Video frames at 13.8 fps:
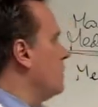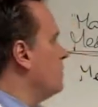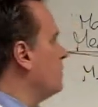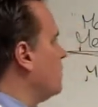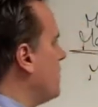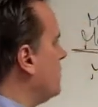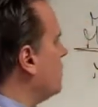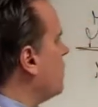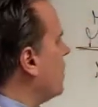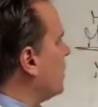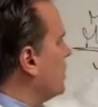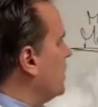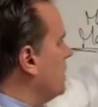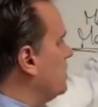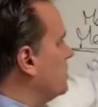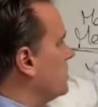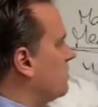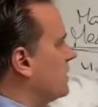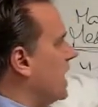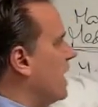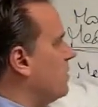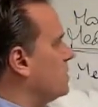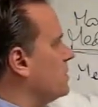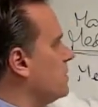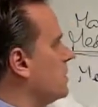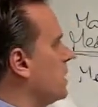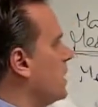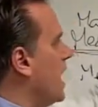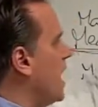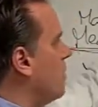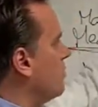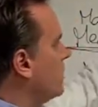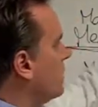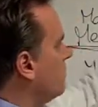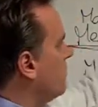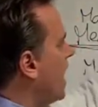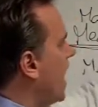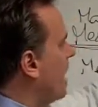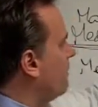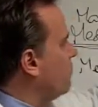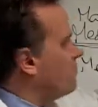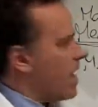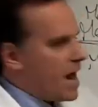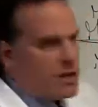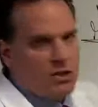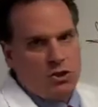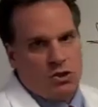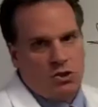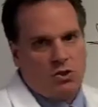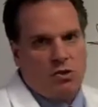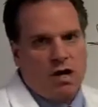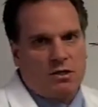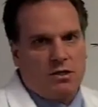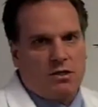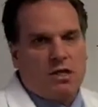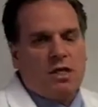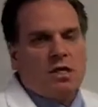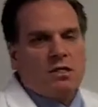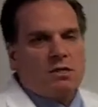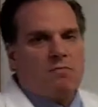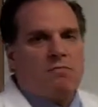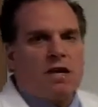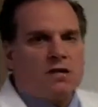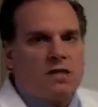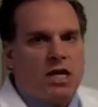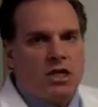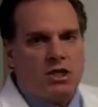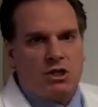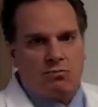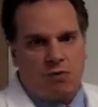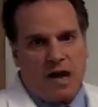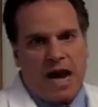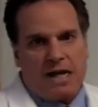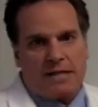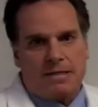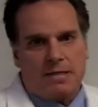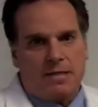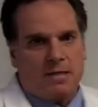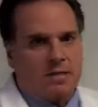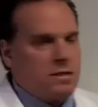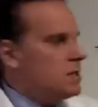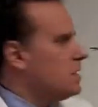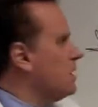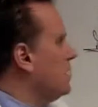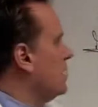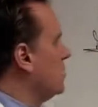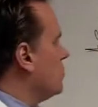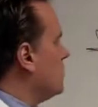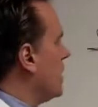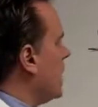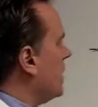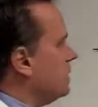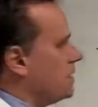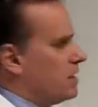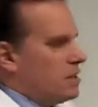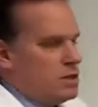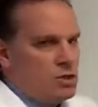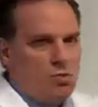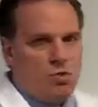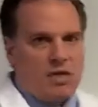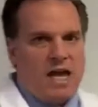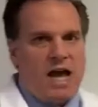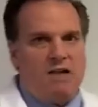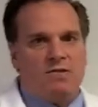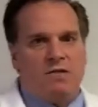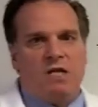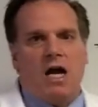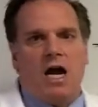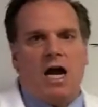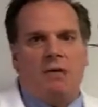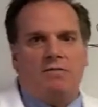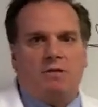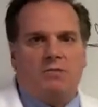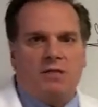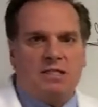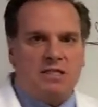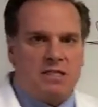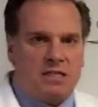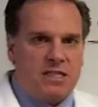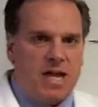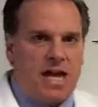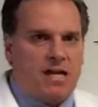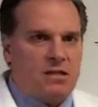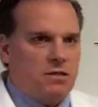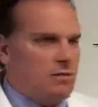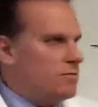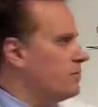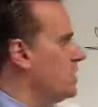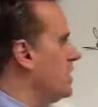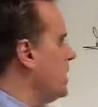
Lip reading: Maybe you want to get into some counseling on how we can have her manage her stress, some meditation practices. So the idea is we have the time to be the detective